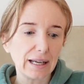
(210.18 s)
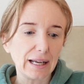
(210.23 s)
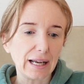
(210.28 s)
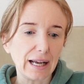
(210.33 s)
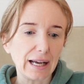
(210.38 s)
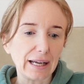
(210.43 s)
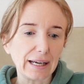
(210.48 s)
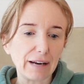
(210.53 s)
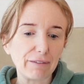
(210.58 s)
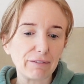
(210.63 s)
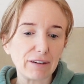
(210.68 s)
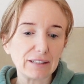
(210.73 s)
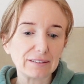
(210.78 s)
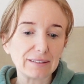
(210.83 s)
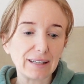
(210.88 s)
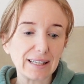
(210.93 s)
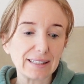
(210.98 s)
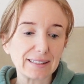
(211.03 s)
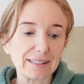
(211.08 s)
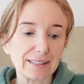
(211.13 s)
And I
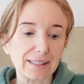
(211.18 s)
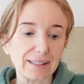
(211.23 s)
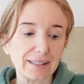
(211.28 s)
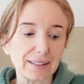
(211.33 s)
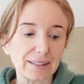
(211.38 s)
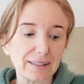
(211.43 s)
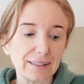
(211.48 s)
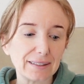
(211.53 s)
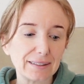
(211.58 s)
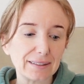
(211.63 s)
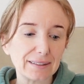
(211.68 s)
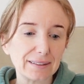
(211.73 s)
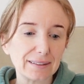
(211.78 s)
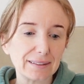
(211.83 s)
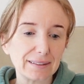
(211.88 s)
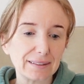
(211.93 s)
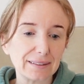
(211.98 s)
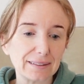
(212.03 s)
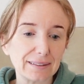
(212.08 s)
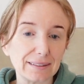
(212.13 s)
realised that
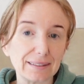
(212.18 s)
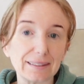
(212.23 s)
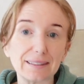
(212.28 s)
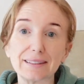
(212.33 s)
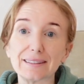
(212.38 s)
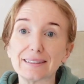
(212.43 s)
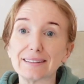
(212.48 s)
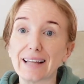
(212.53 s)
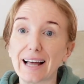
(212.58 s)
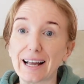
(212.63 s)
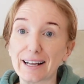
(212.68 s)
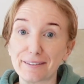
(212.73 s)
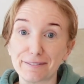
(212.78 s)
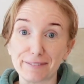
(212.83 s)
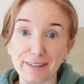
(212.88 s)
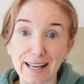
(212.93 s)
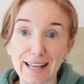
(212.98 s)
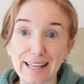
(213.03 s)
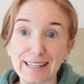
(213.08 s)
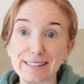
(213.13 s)
life
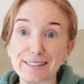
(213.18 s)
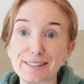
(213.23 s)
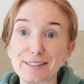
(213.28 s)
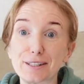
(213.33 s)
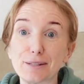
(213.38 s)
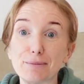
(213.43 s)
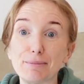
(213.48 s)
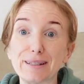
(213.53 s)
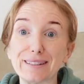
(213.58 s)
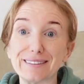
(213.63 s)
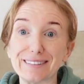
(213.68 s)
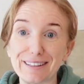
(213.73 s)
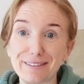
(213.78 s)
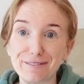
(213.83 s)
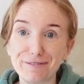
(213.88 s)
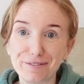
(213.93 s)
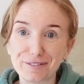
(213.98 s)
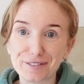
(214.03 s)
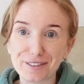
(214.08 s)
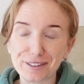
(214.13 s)
is to be
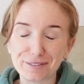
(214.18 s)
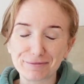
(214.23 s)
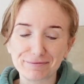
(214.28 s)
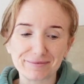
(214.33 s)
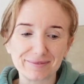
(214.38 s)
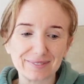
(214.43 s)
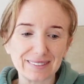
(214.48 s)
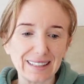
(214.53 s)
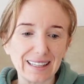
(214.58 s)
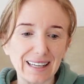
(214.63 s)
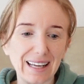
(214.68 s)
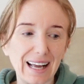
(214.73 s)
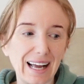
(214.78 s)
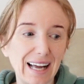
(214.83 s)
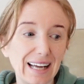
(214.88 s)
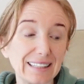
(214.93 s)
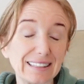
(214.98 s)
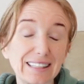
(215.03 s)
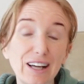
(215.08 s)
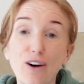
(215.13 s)
lived,
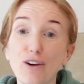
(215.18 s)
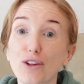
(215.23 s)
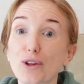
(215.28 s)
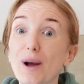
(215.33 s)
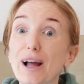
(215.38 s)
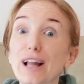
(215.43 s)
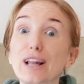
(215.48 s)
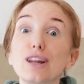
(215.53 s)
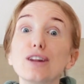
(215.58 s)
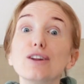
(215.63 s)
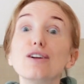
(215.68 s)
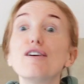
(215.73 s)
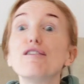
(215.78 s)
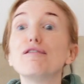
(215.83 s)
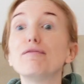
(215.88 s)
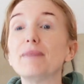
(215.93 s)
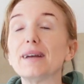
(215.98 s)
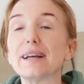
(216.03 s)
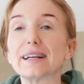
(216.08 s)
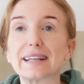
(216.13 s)
and although I
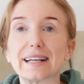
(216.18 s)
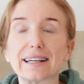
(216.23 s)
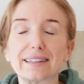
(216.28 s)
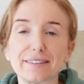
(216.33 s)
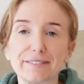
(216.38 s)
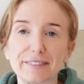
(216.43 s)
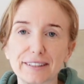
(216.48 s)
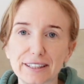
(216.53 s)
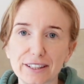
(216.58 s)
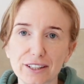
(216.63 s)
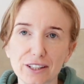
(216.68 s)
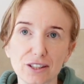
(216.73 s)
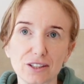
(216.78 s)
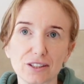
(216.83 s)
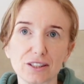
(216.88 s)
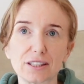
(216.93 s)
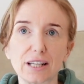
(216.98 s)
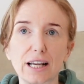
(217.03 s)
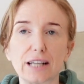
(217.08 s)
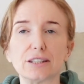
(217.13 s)
love making the
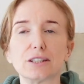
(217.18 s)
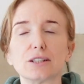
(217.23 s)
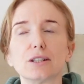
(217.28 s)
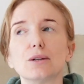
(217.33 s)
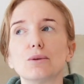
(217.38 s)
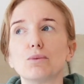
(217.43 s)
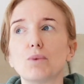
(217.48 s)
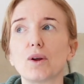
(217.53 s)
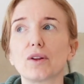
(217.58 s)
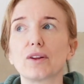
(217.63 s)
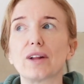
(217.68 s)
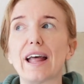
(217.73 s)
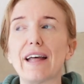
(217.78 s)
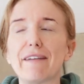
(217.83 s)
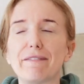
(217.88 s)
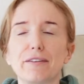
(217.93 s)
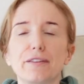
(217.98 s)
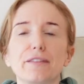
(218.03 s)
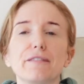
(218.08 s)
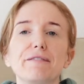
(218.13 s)
videos, I don't want
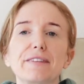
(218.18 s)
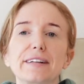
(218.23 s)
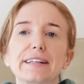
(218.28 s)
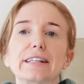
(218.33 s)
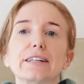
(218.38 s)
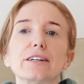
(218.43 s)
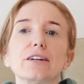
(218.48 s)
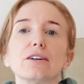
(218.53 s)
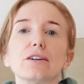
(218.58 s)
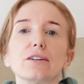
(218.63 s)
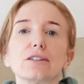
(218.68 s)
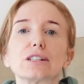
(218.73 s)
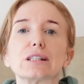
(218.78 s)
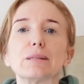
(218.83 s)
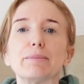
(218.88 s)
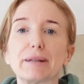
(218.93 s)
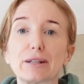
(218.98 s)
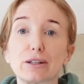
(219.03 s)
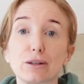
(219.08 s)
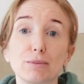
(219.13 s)
ever the videos to
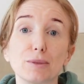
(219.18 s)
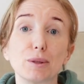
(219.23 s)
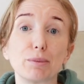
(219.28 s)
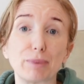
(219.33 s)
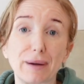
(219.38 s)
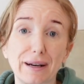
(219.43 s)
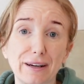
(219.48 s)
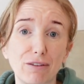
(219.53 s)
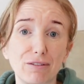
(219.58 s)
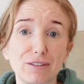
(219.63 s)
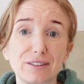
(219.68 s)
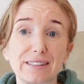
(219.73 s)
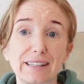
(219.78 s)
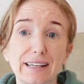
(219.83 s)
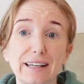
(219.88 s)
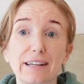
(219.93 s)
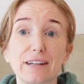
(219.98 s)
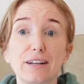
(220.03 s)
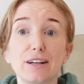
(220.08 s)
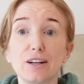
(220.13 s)
become the
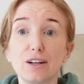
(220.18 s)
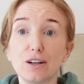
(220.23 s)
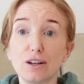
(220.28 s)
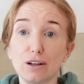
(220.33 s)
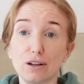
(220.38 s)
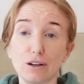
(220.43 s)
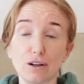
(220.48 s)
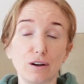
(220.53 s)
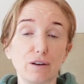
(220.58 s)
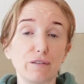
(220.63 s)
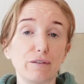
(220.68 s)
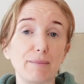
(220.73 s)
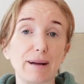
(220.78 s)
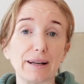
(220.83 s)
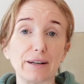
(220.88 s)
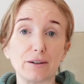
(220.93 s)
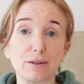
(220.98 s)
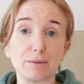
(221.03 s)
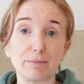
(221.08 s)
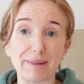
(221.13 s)
priority over my
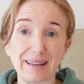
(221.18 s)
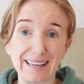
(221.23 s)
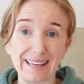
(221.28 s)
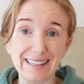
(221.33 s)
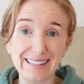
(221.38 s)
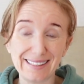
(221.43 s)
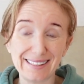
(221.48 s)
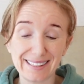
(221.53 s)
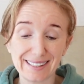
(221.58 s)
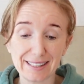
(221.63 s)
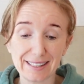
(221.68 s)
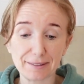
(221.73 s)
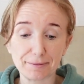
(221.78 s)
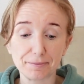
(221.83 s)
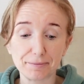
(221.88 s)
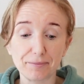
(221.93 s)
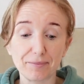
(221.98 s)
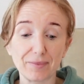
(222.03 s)
own peace